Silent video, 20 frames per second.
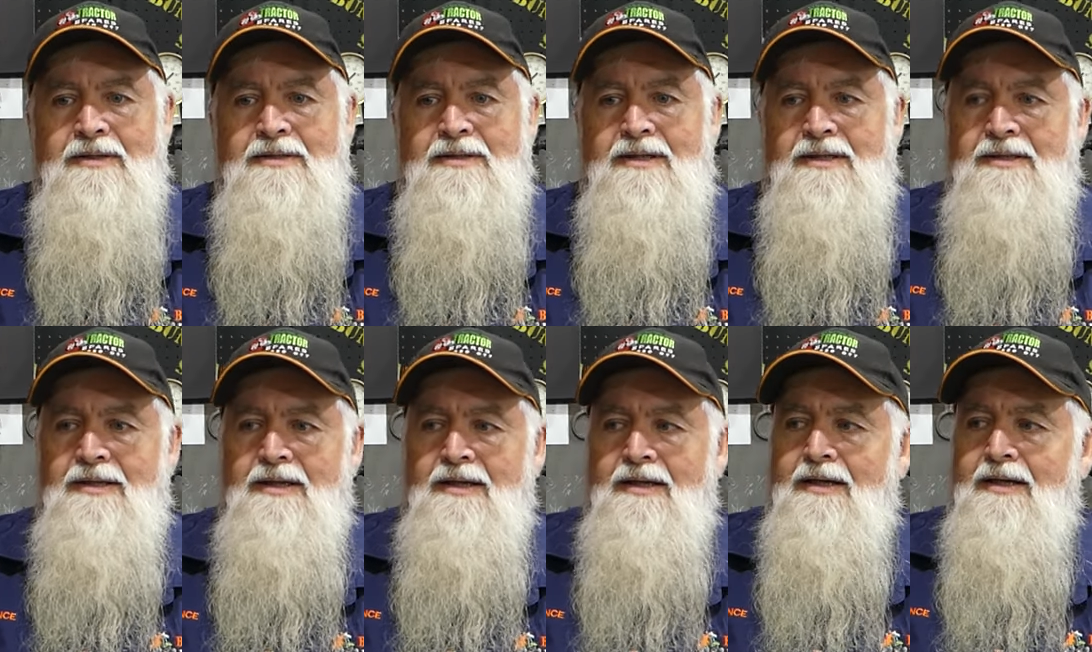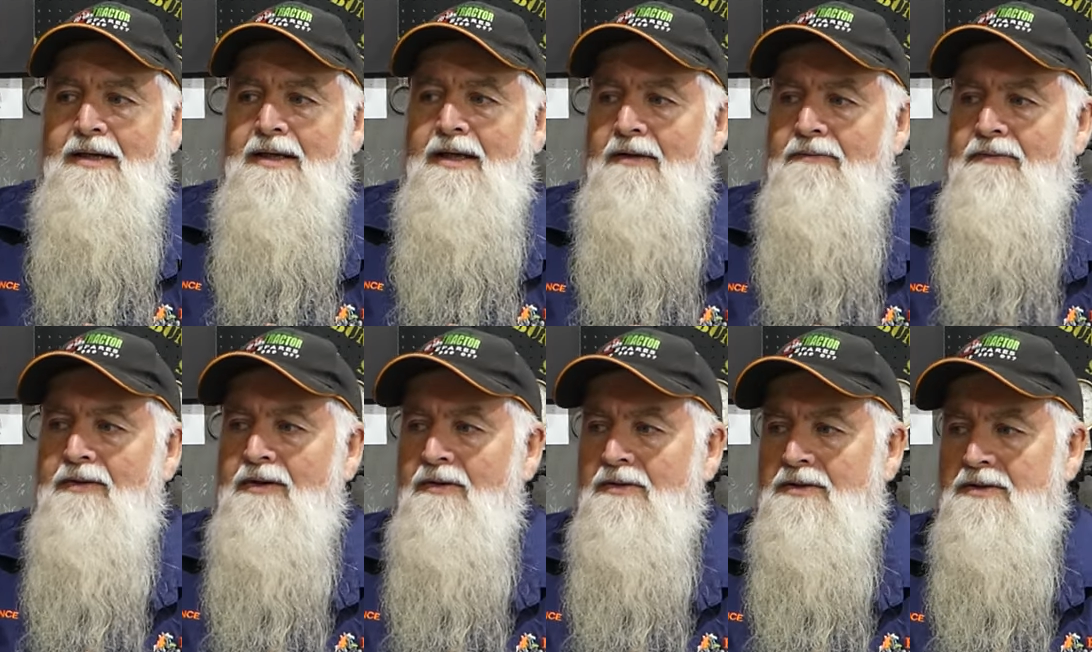It's just, you know,
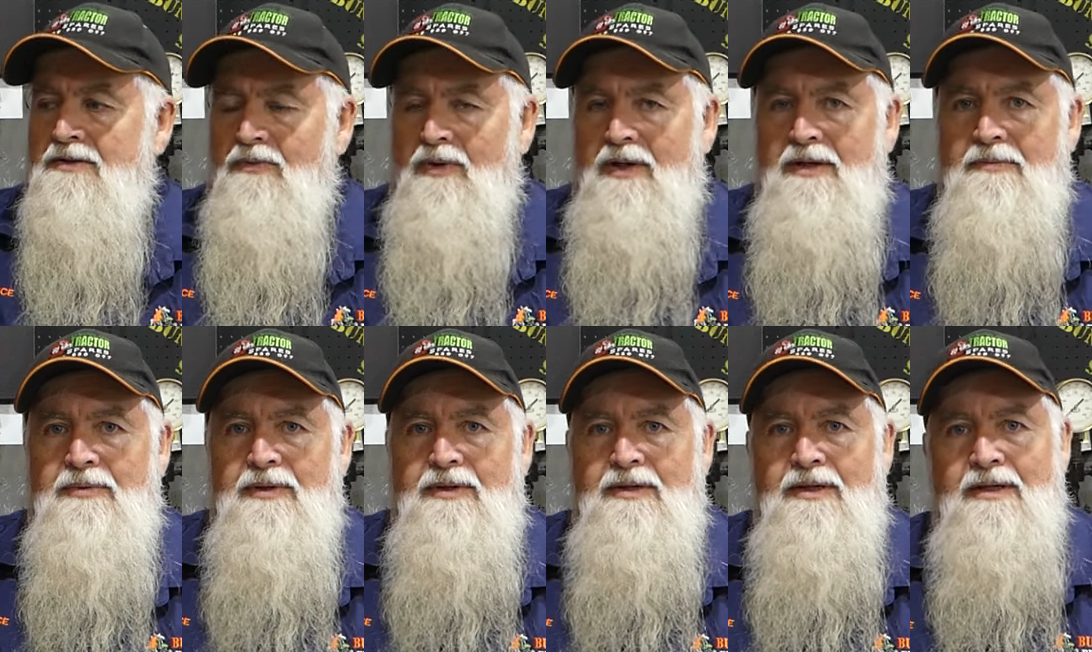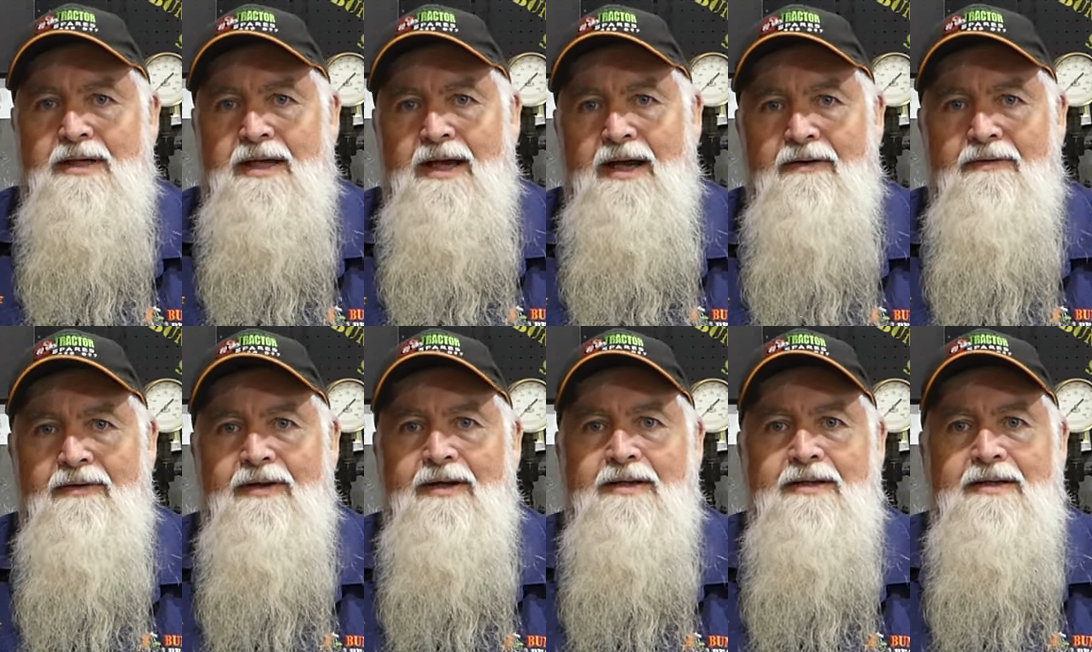if you're not sweeping, you're
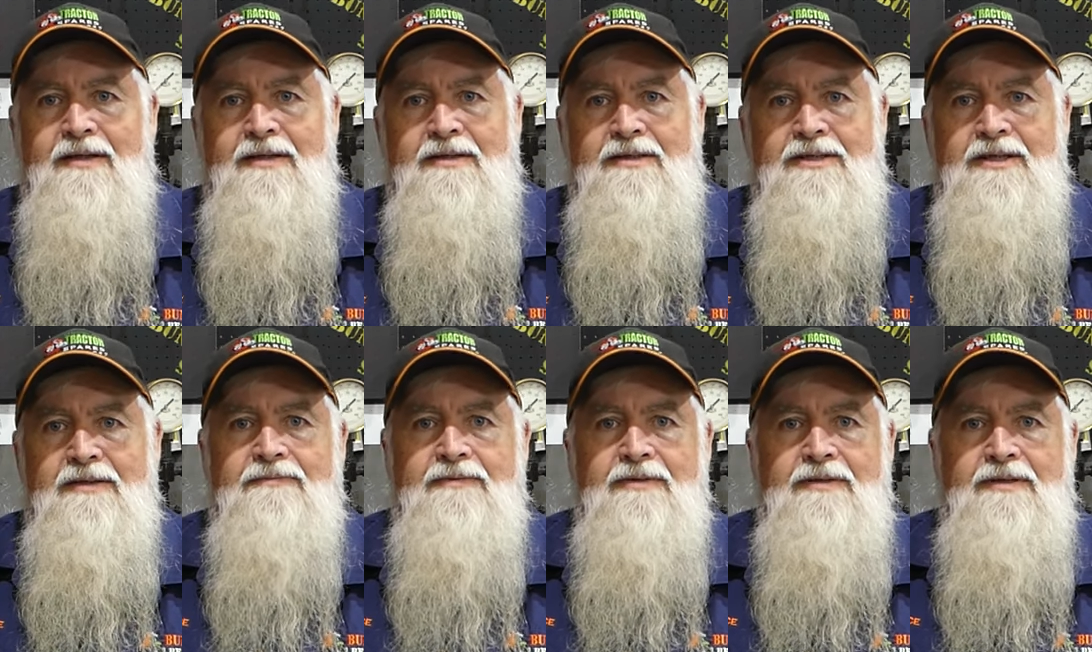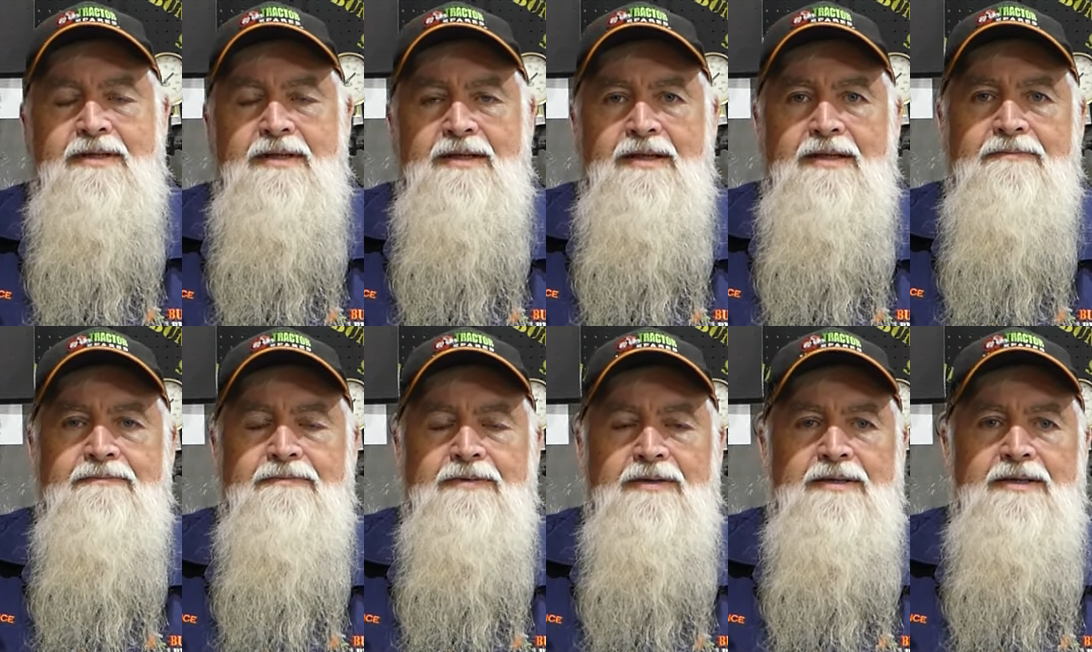carrying, you're shifting, you're
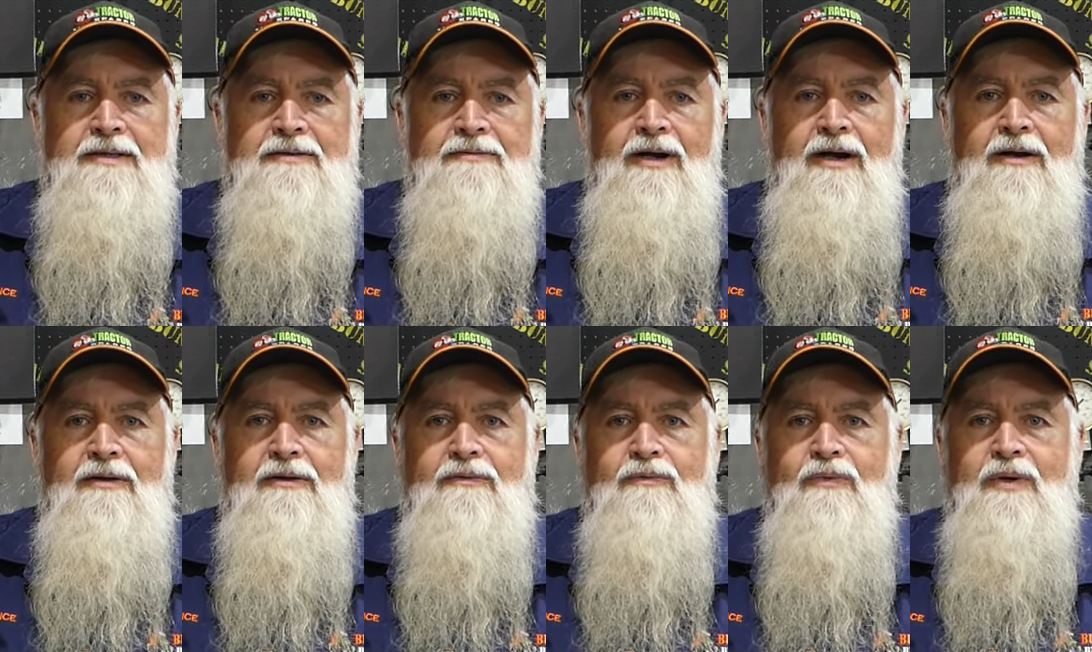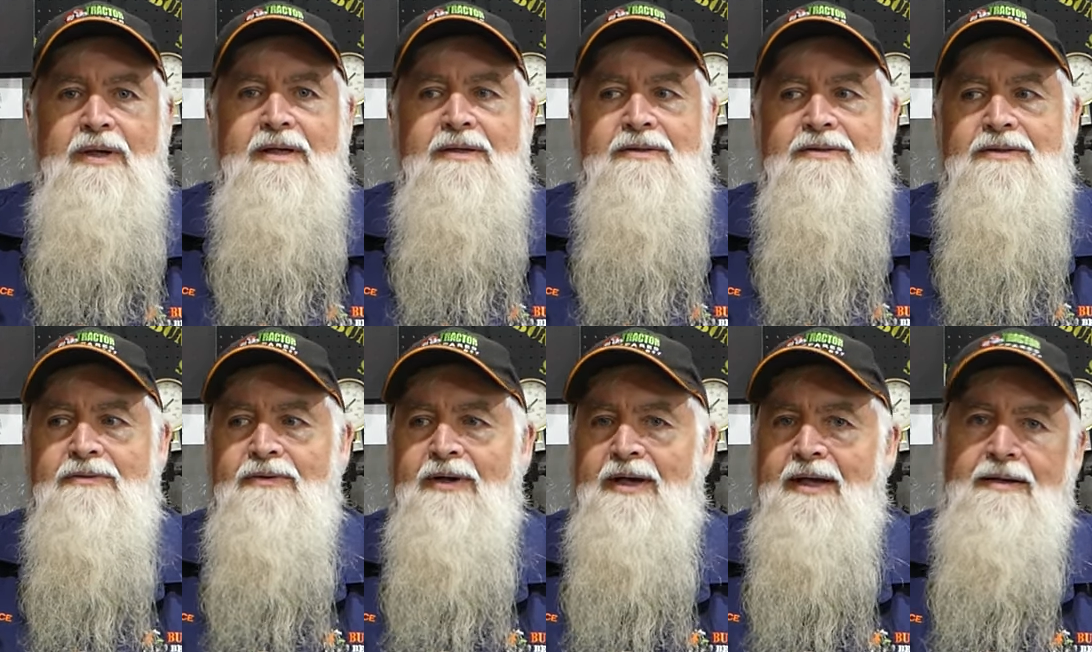lifting, you're rolling wheels
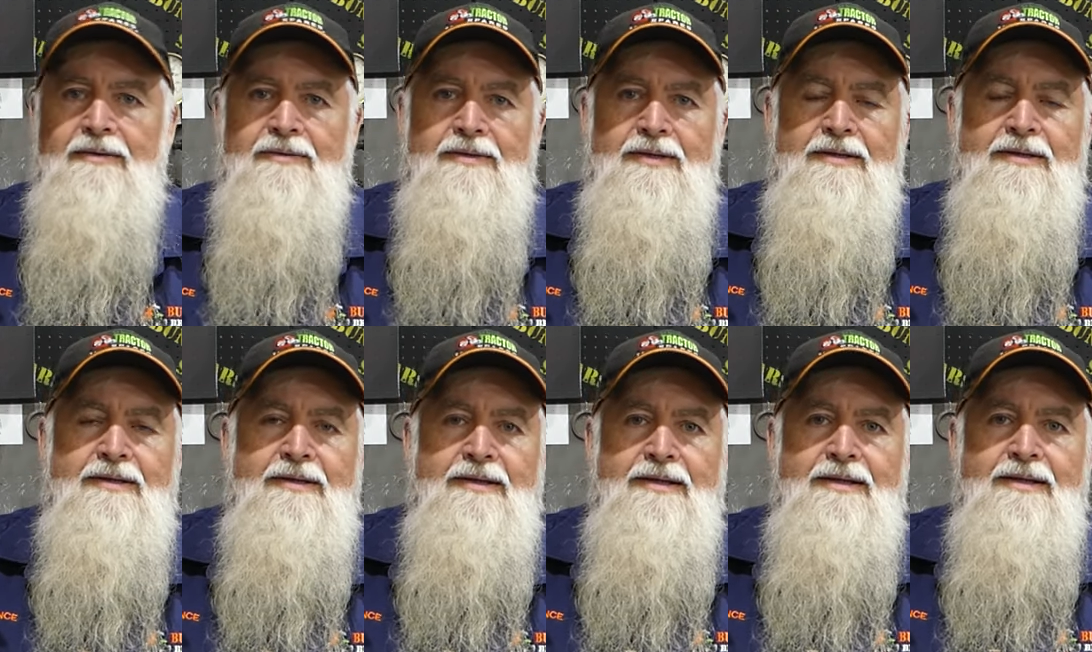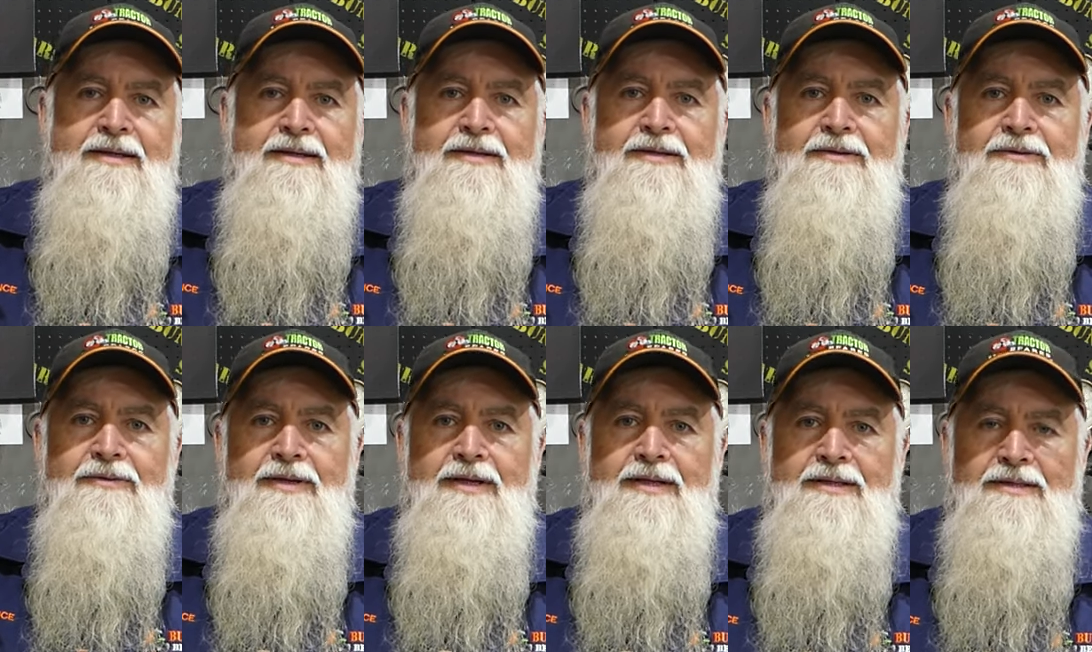around, you're
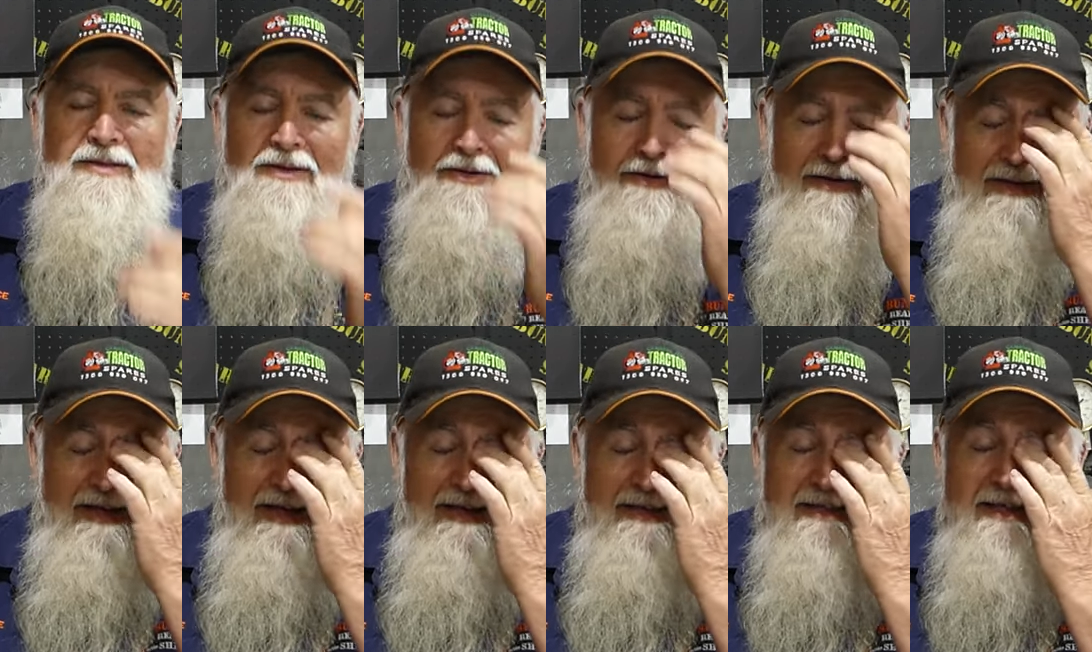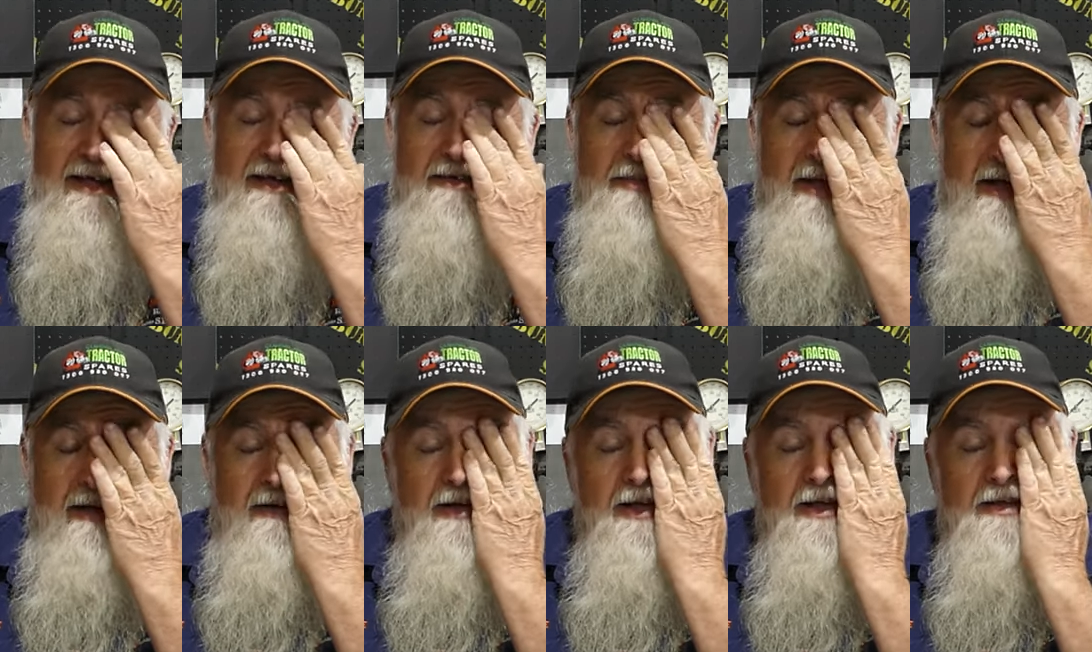doing things like that. So, but
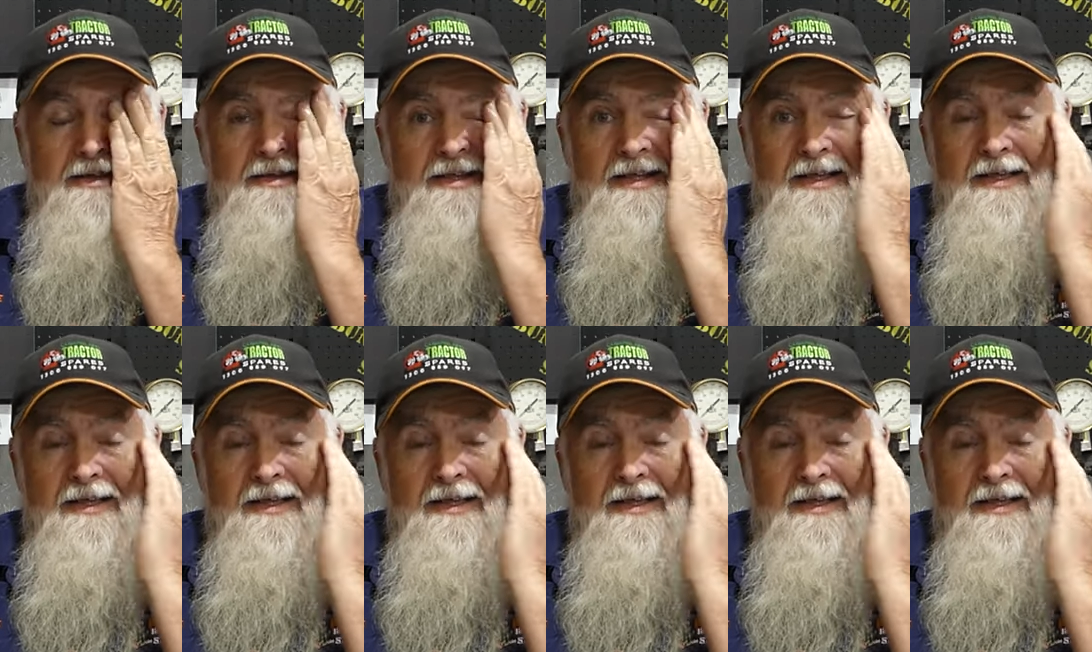anyway, that